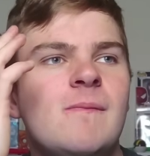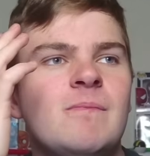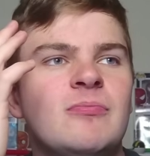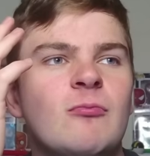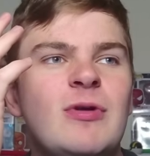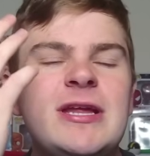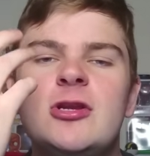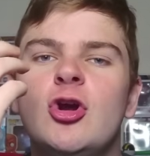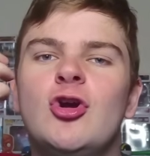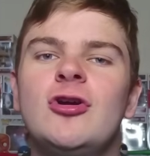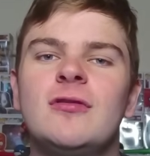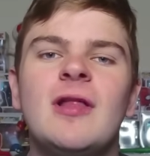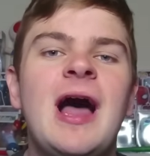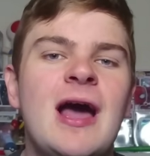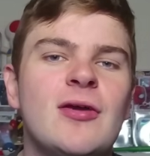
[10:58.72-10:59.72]
We knew
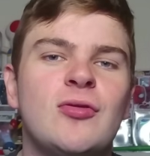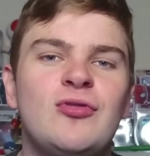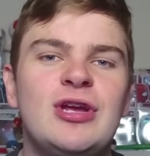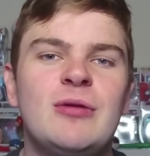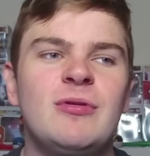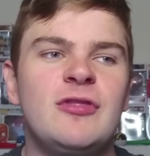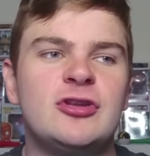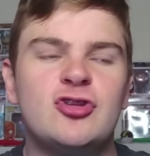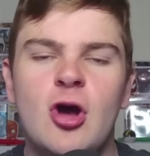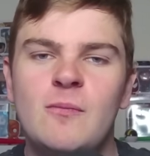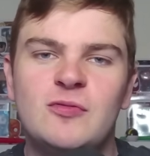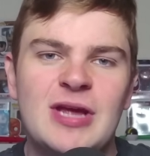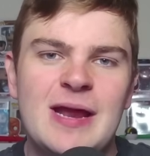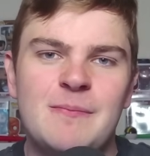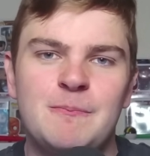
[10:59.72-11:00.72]
last year with the top
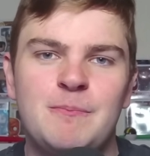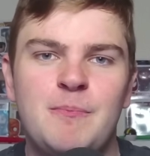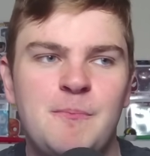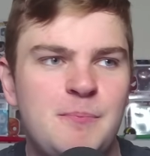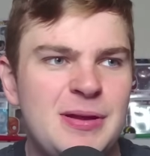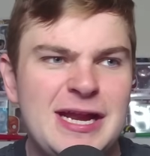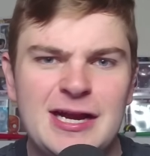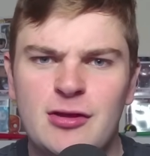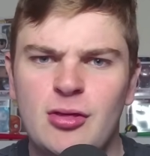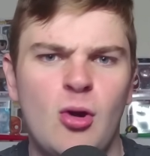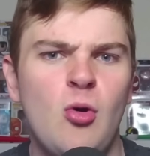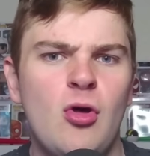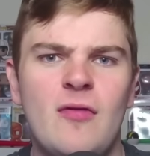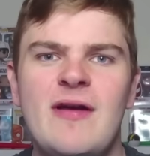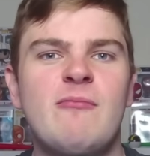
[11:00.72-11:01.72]
10 picks,
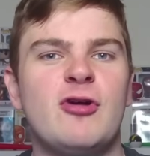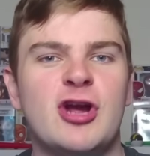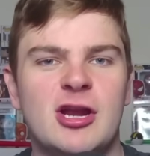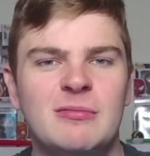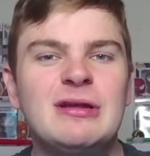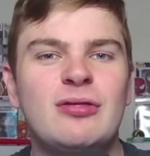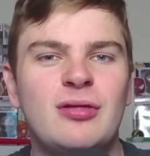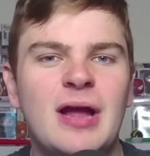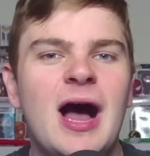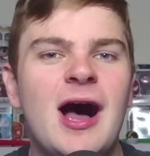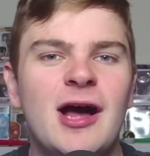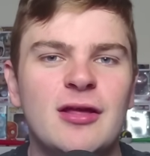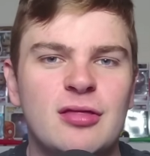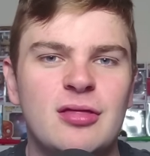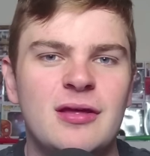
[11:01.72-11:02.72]
all of them were going to be
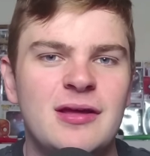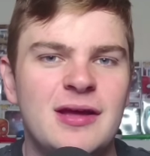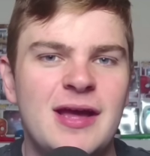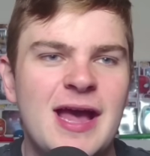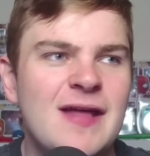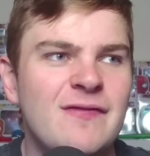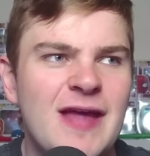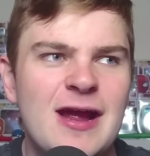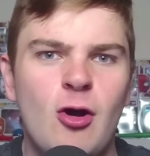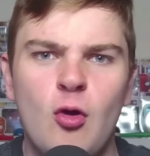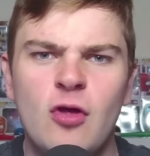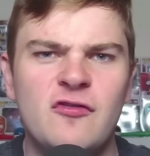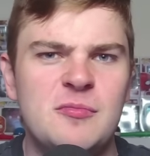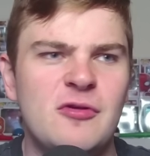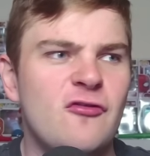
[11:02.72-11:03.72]
stars, and all
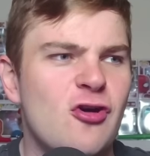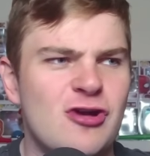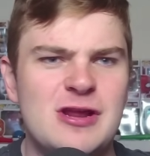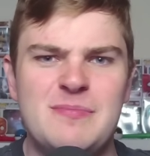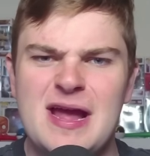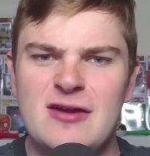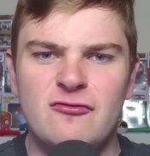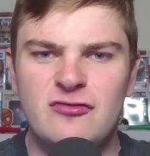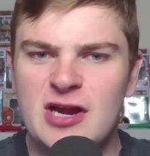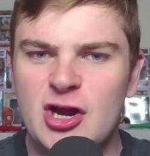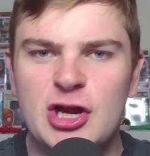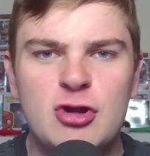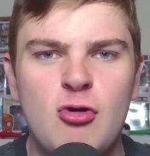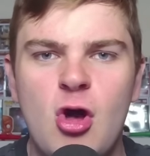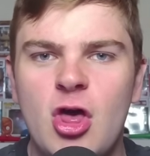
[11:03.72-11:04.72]
of them have already been
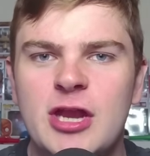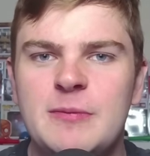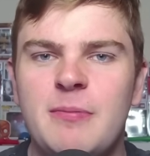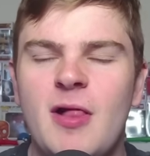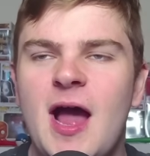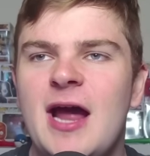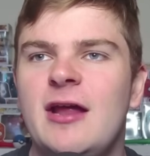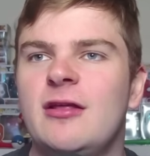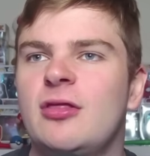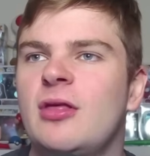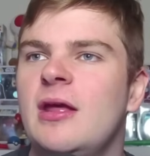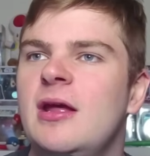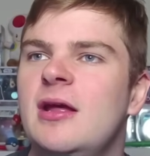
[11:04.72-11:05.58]
very quality players.